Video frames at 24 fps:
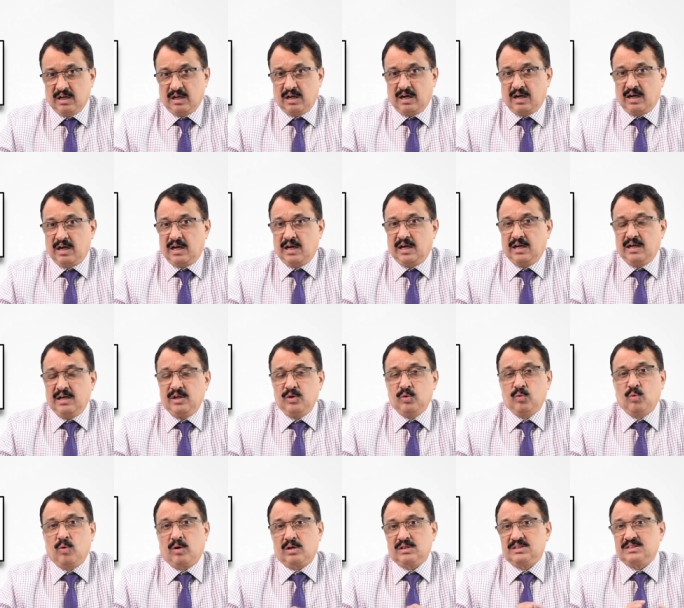and you
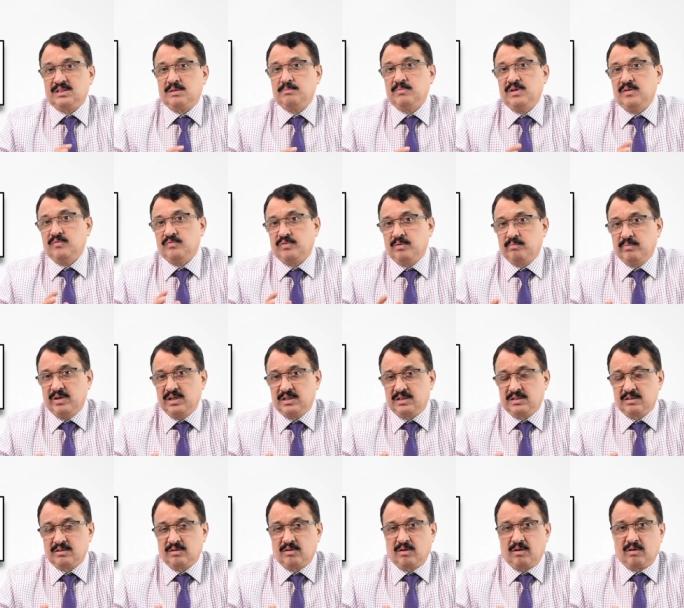want some
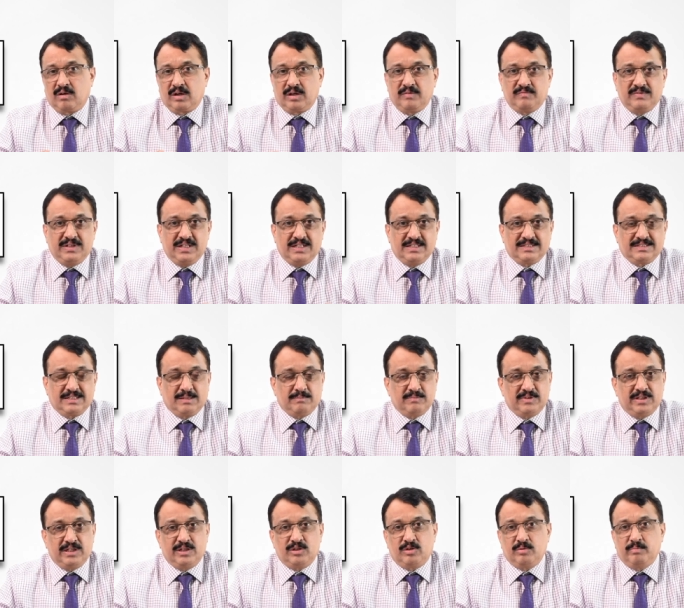information or if there is
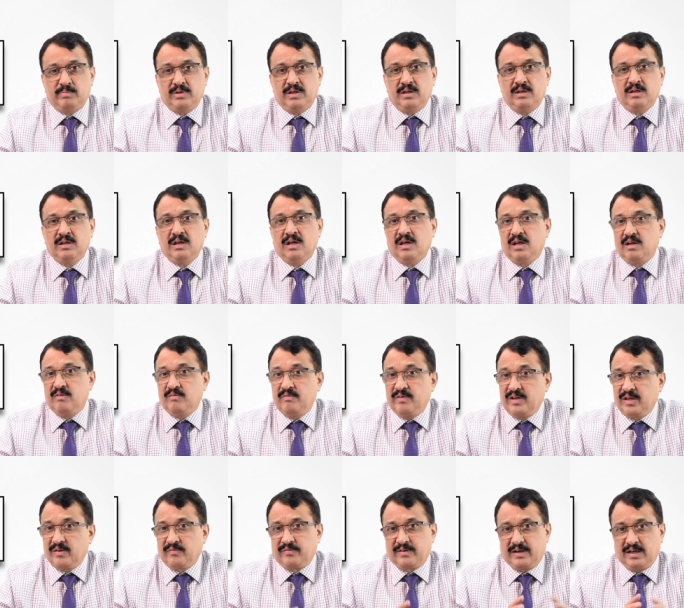something to be
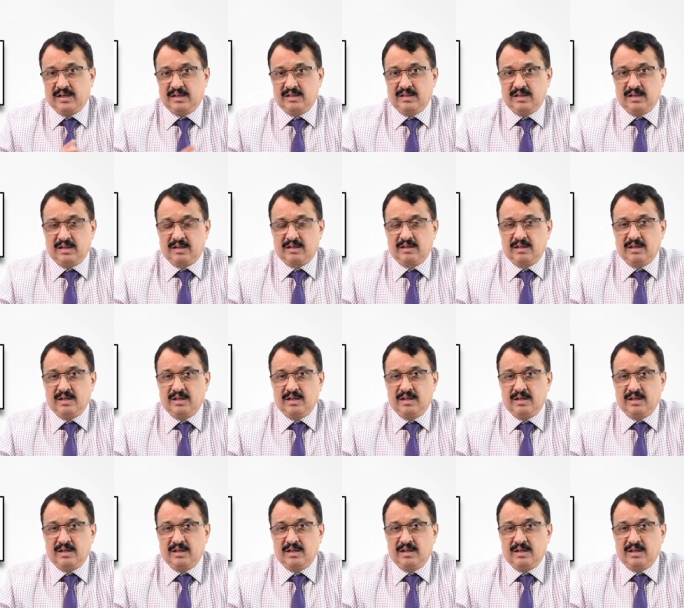verified there,